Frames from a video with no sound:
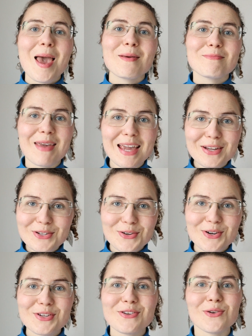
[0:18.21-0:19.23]
Make
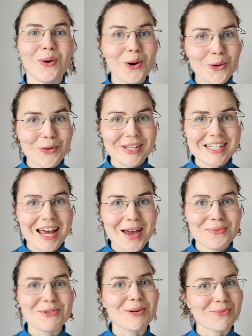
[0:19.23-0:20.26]
sure you always
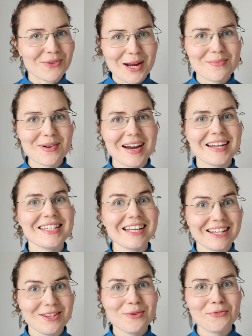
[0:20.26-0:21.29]
have some rye bread
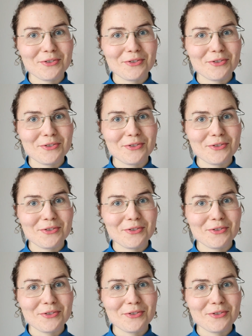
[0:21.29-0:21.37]
in the